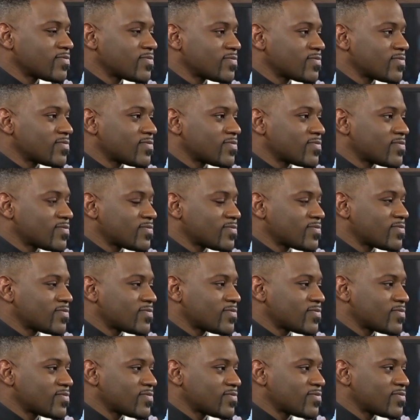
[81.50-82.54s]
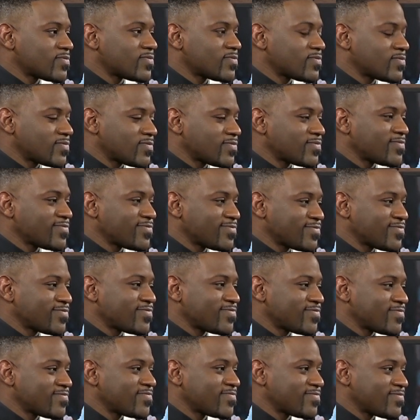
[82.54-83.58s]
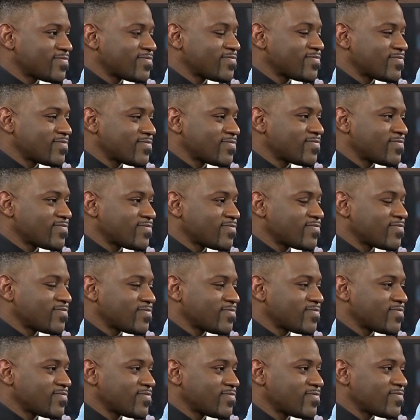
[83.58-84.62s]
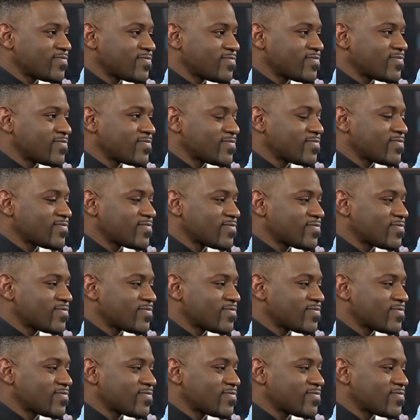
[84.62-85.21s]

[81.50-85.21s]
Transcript: (silent)